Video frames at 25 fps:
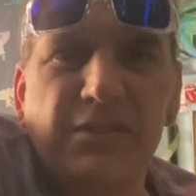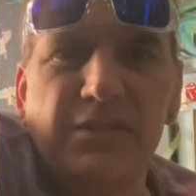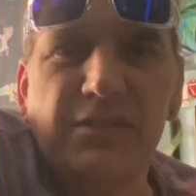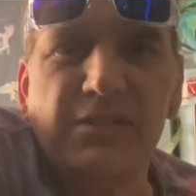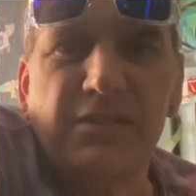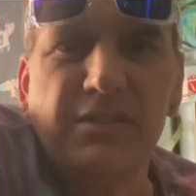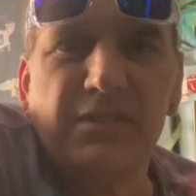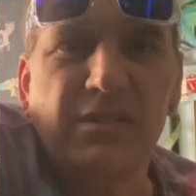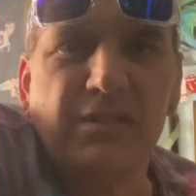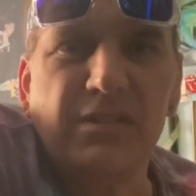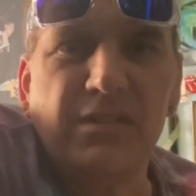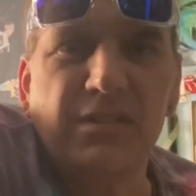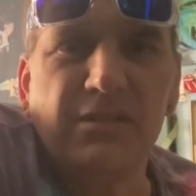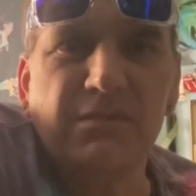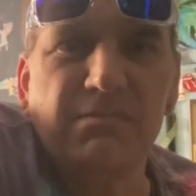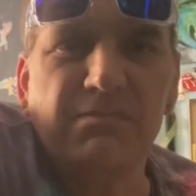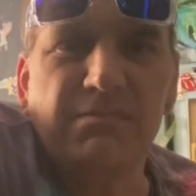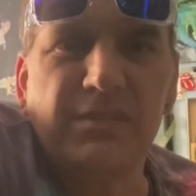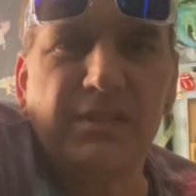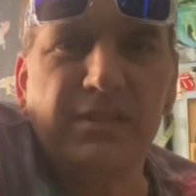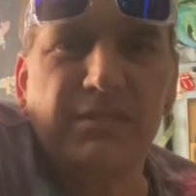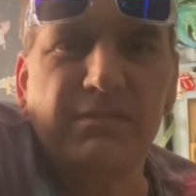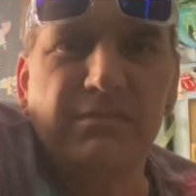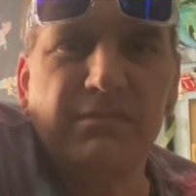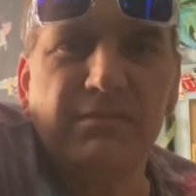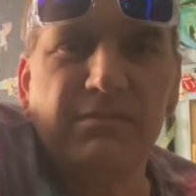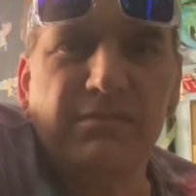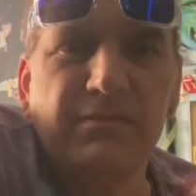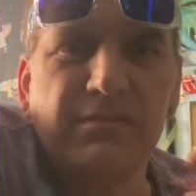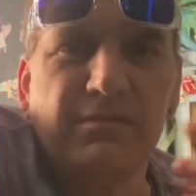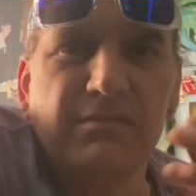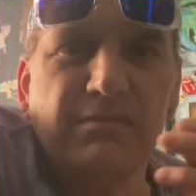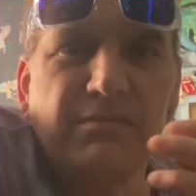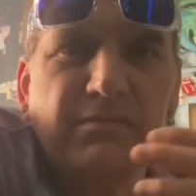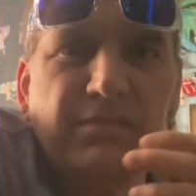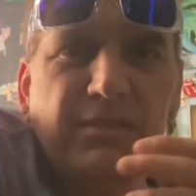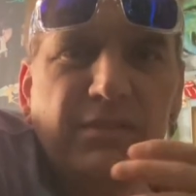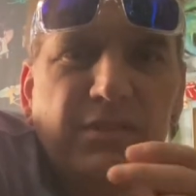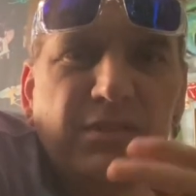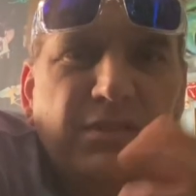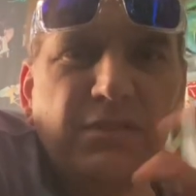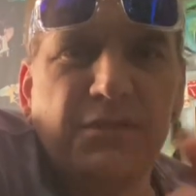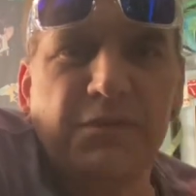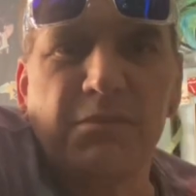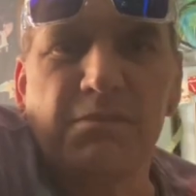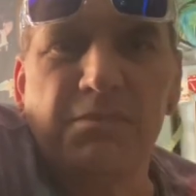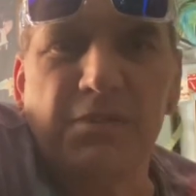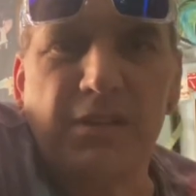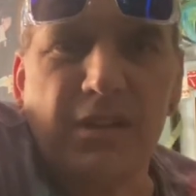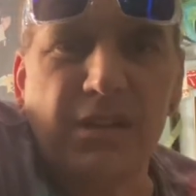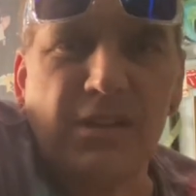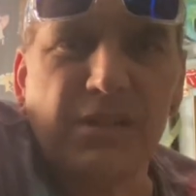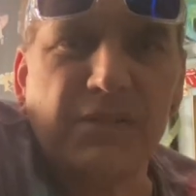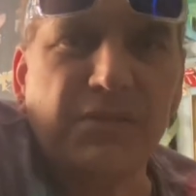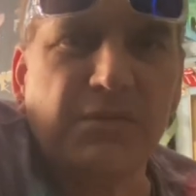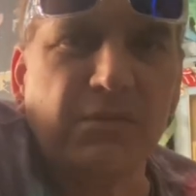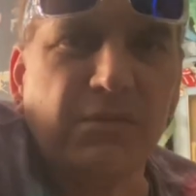Just, use it for parts or